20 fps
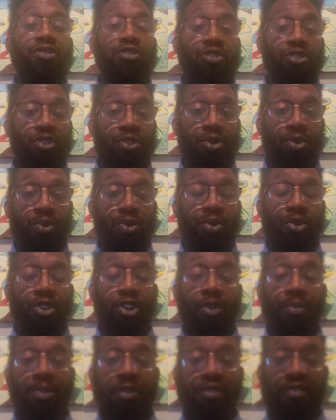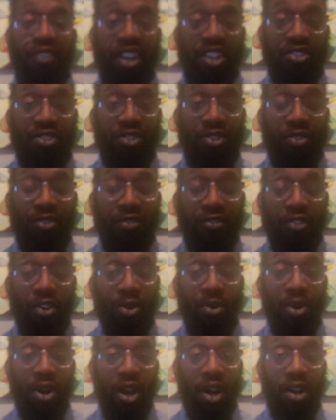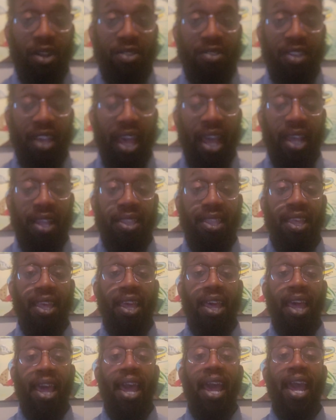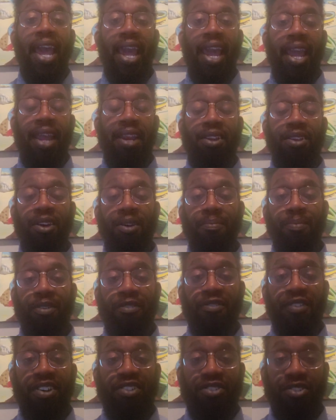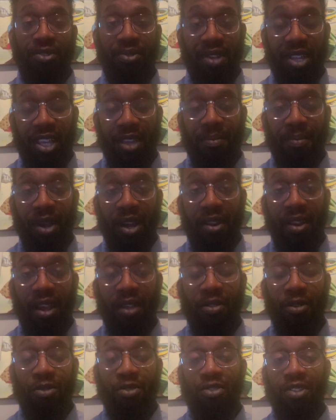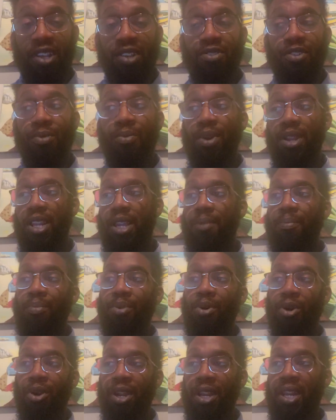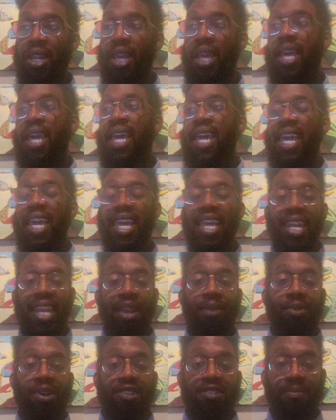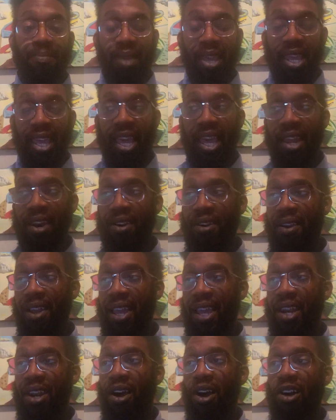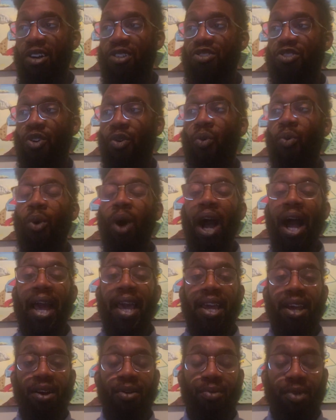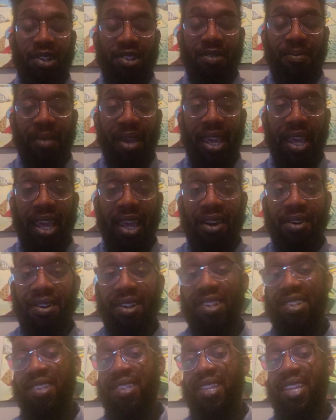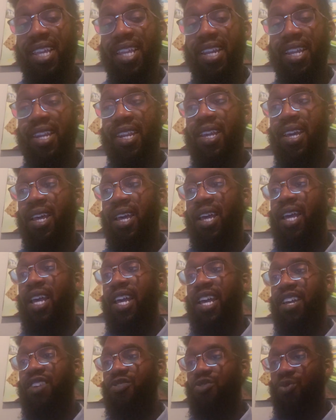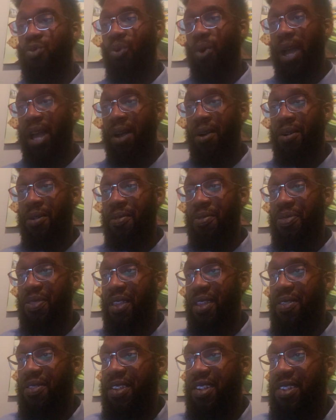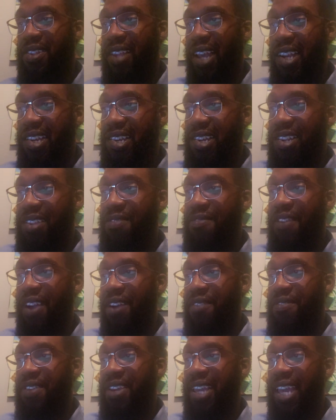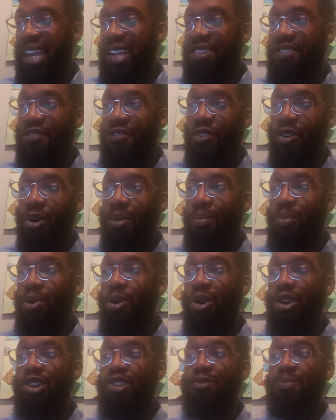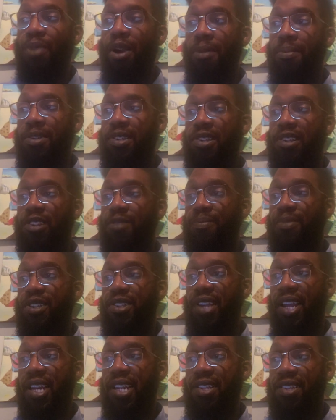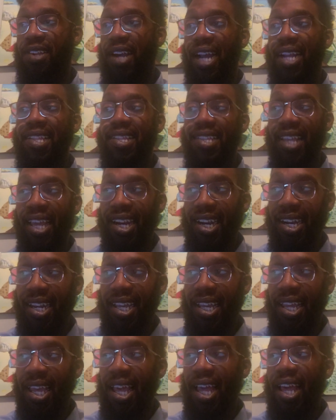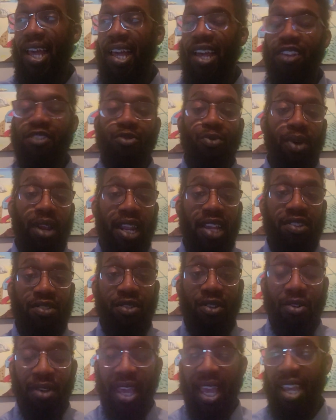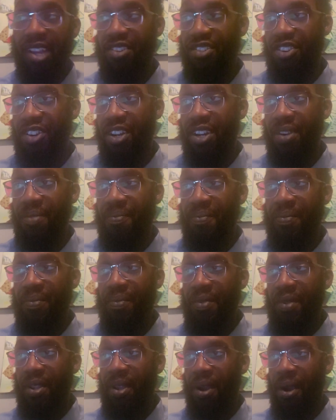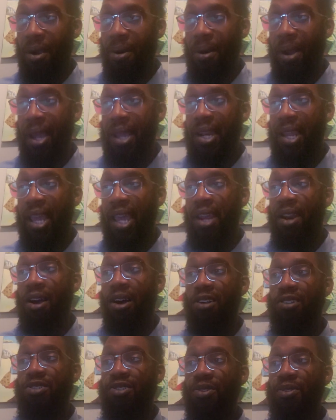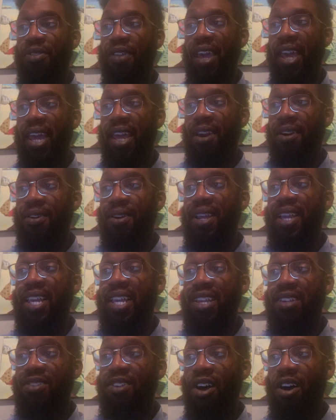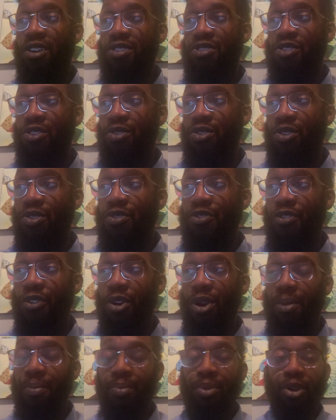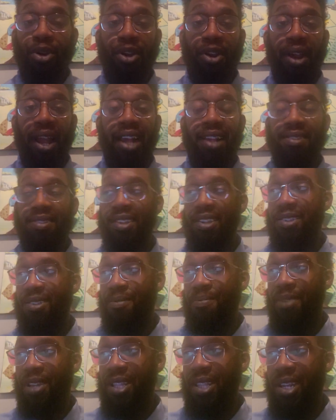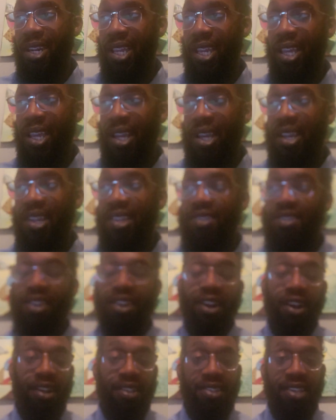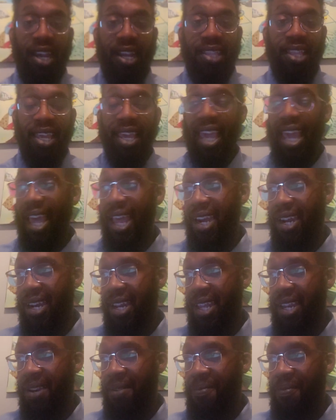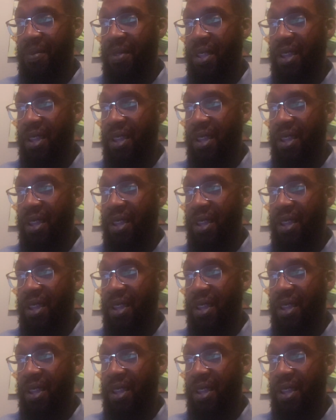to your professional phone contact and your professional email. Now, those things are really important in a resume header, and also why a resume header is needed as well. This section is verification for employers' purposes pertaining to identity as well as location. All right, and also the header is also used for employer accessibility to contact the candidate